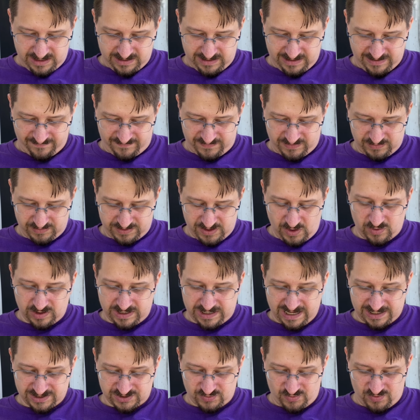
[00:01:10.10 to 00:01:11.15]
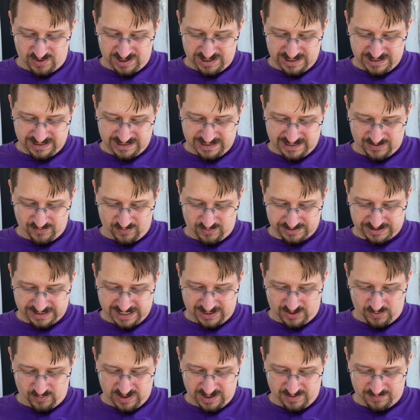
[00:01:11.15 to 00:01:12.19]
If you don't catch one, it will
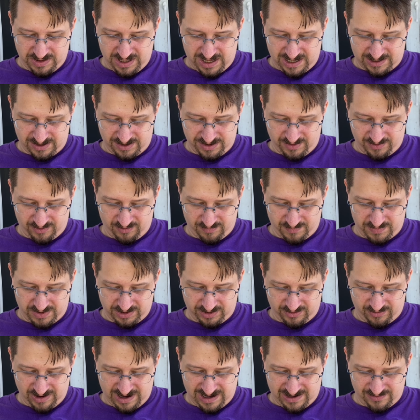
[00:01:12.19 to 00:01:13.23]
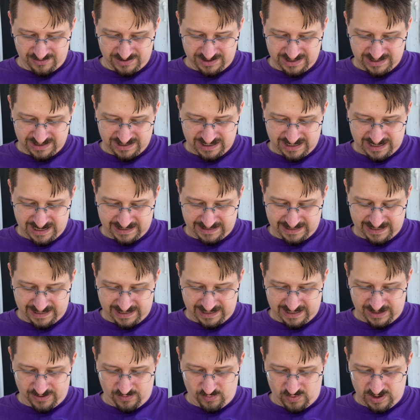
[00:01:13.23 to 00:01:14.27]
take away a block on the ground, and
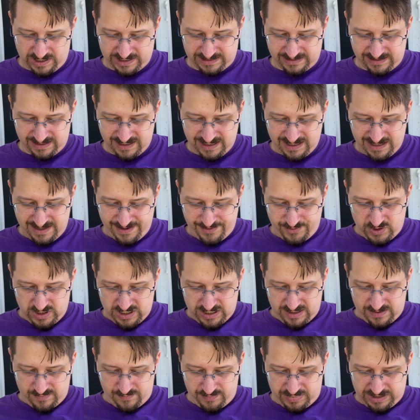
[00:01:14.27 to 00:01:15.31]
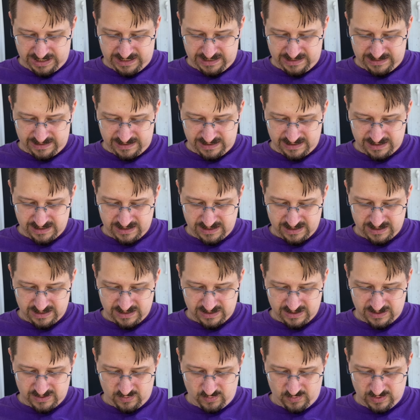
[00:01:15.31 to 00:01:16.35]
getting a white bean
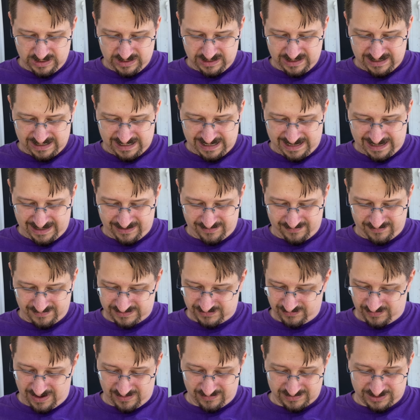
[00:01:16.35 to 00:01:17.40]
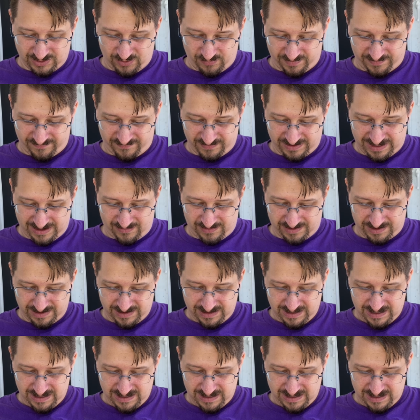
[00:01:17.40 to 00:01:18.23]
will... Uh, I was hoping for that one.